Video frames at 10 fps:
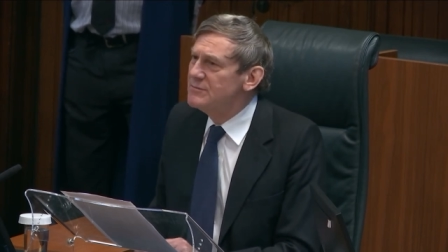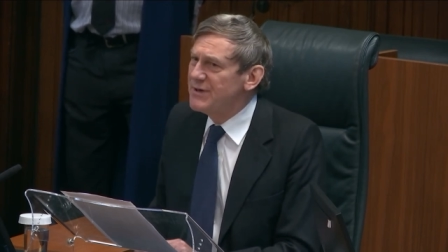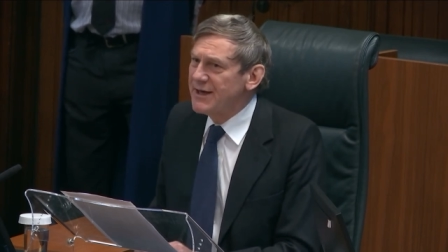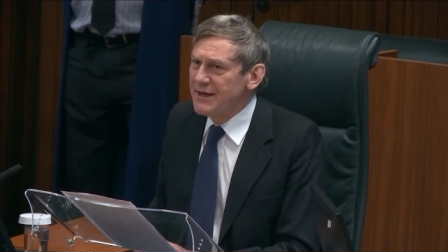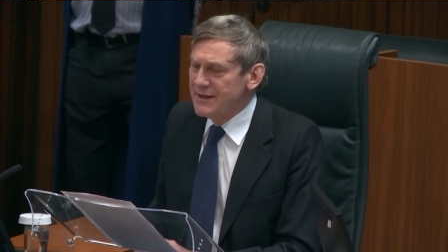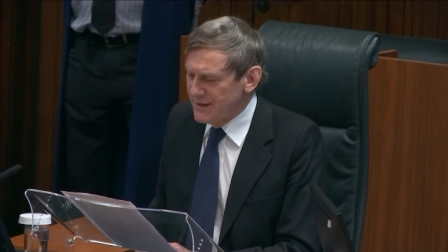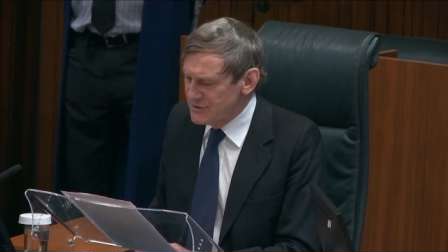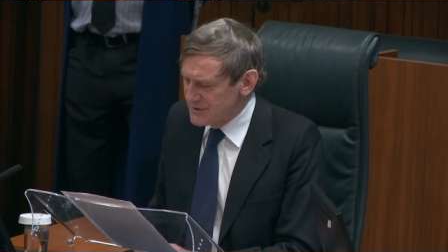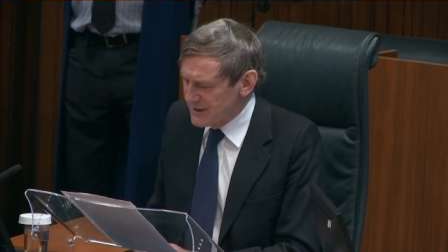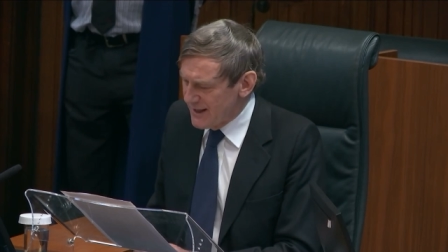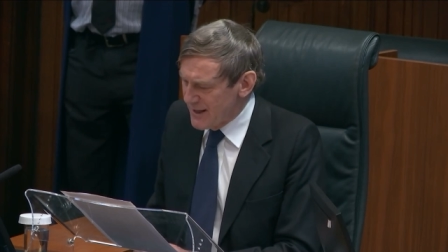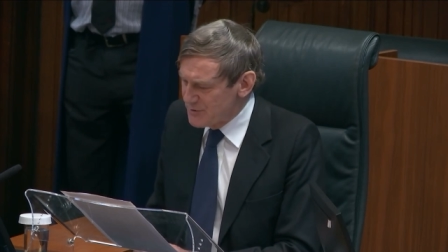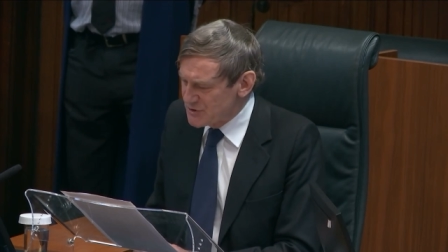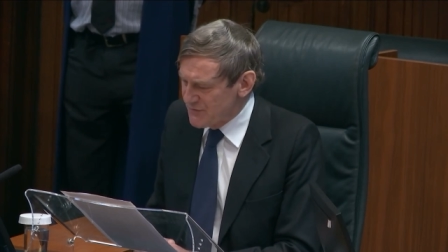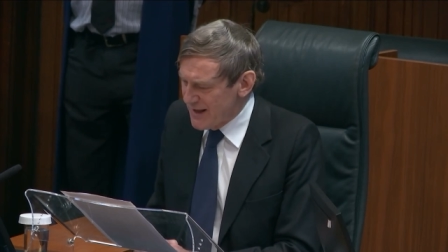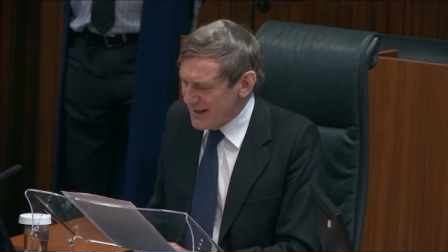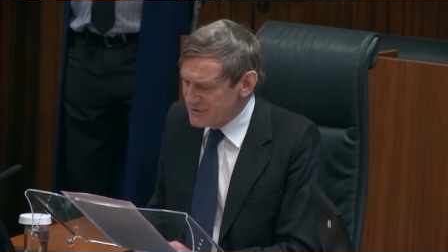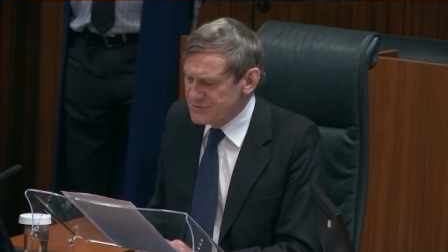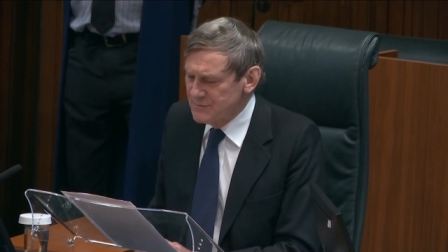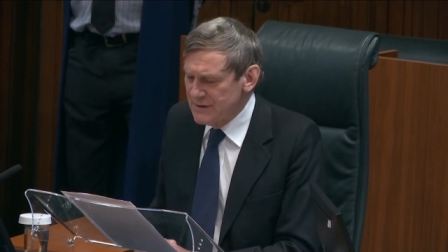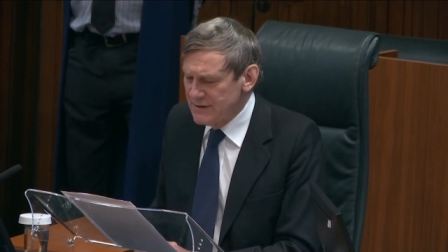peer into the claimant's flats